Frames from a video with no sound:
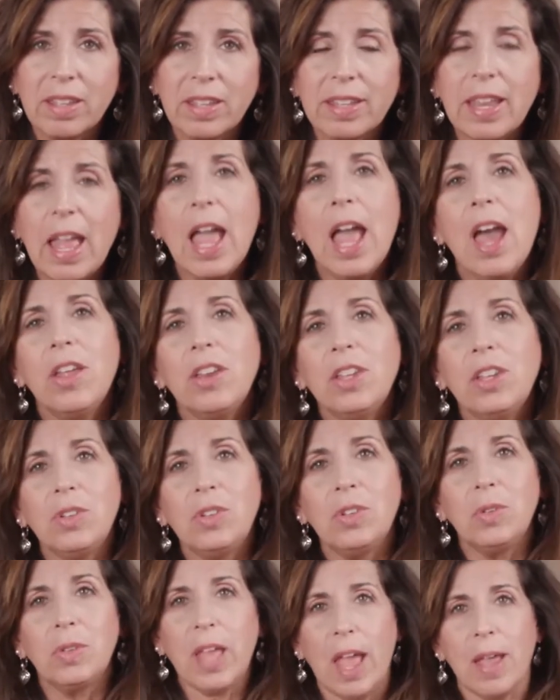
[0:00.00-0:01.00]
Now, how do you
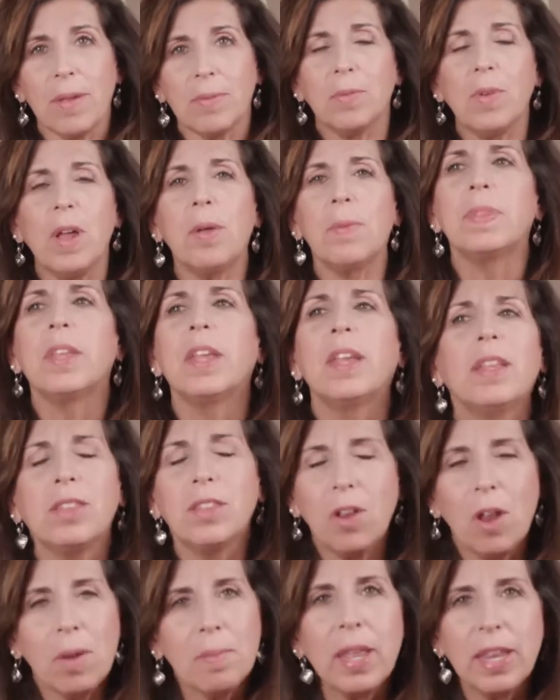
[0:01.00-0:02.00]
do that? Well,
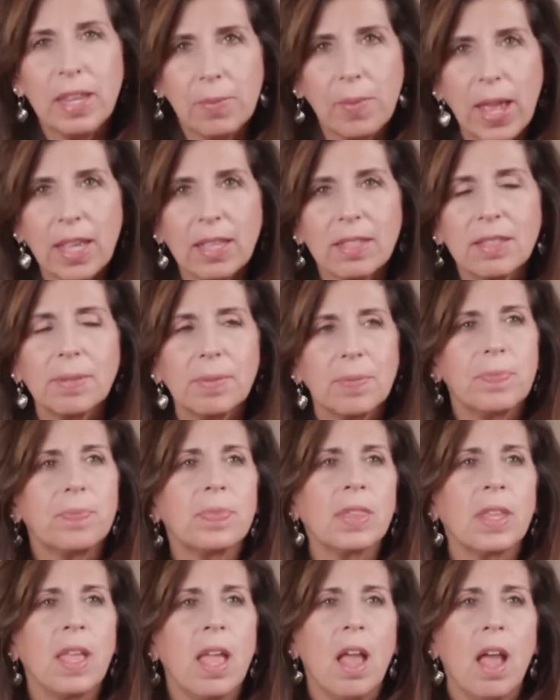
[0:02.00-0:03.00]
there are many ways.
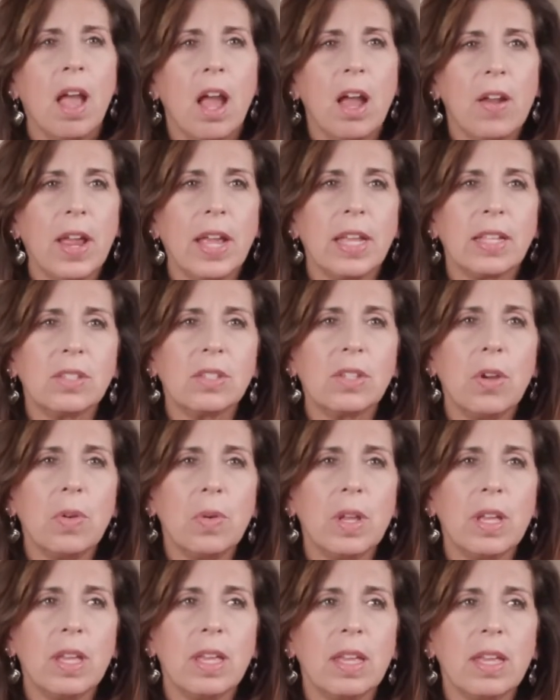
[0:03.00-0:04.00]
All right,
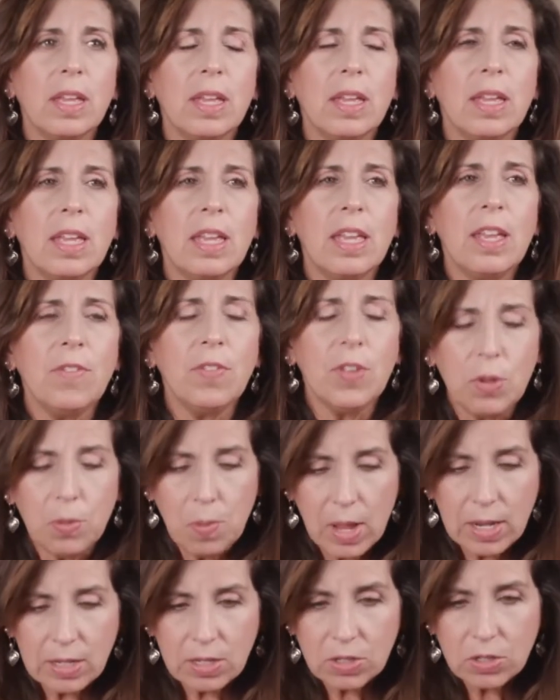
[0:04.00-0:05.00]
so if you
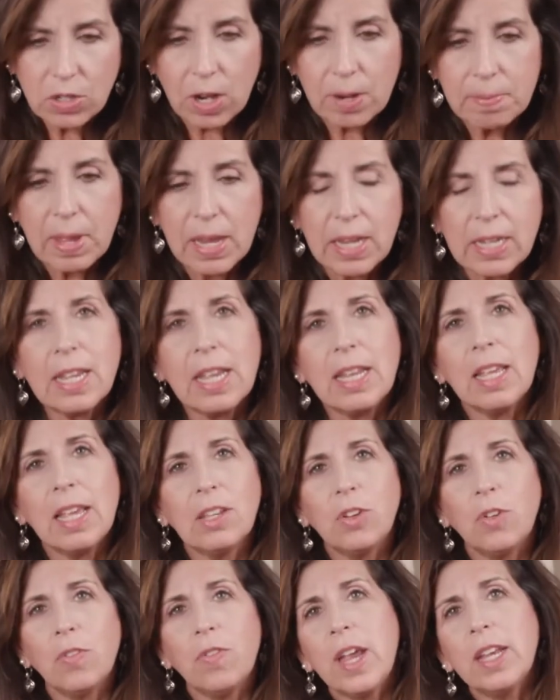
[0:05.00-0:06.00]
want to start meditating
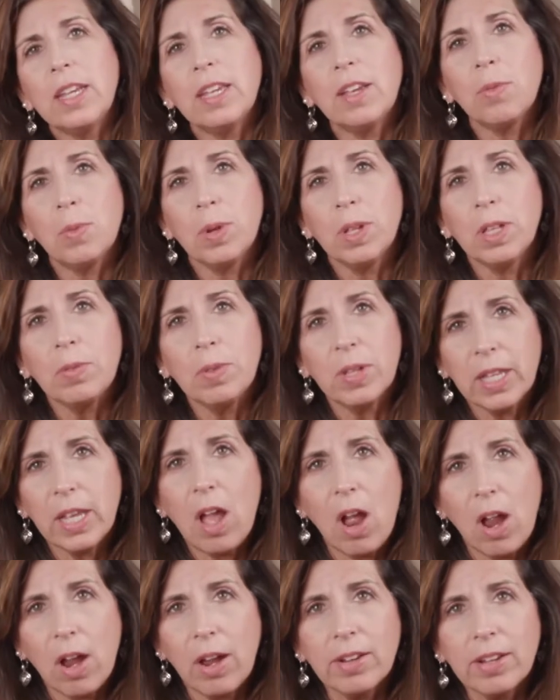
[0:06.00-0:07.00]
and you're finding it really, really
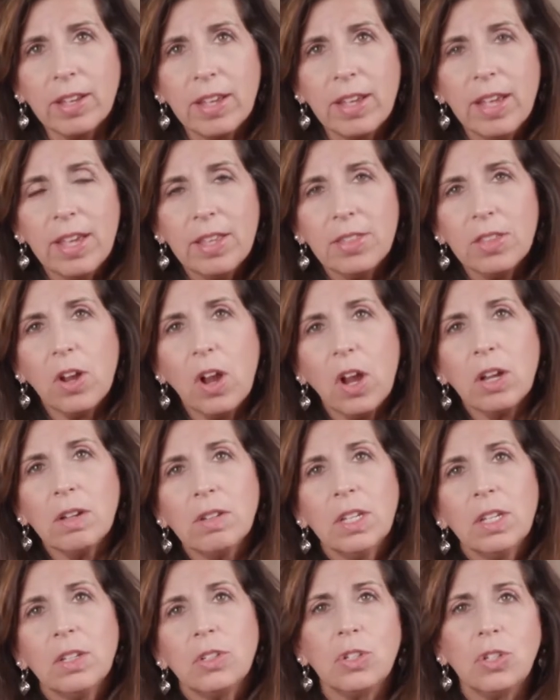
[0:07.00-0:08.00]
hard, there
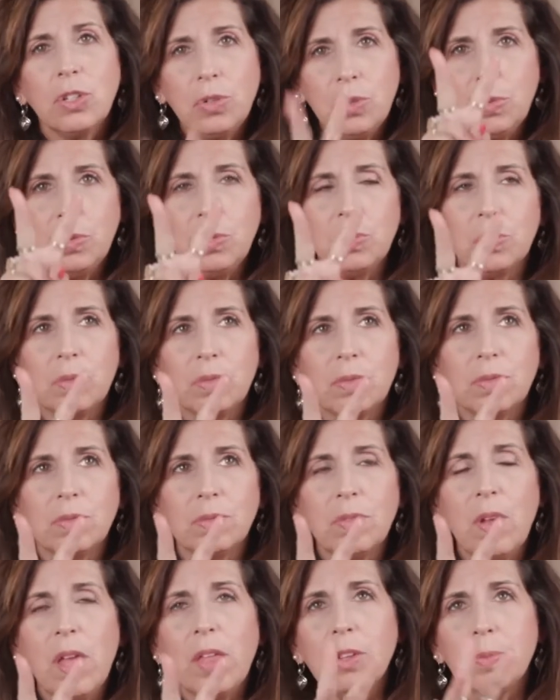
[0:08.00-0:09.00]
are
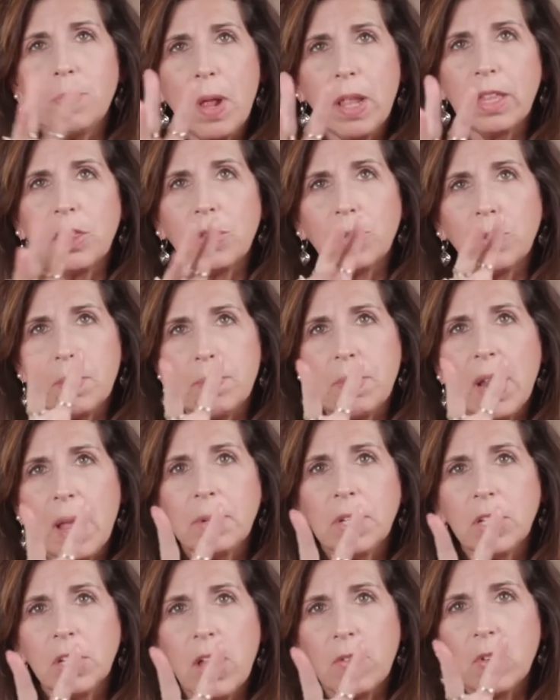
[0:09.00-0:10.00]
there's probably three, but
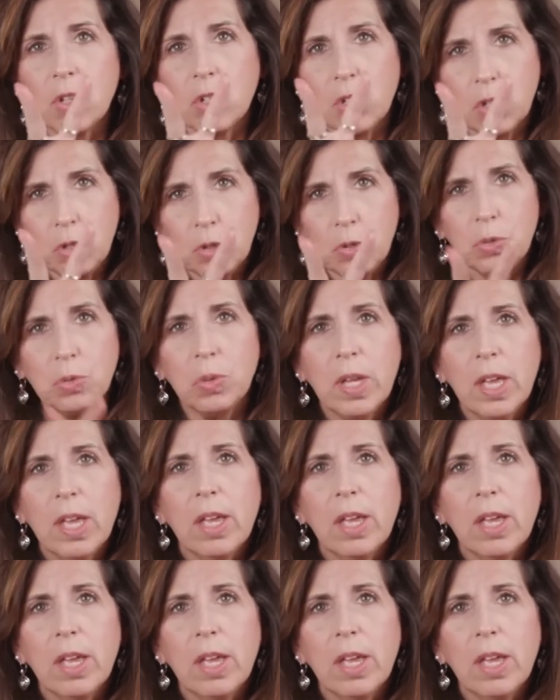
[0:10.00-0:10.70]
I'm going to cover two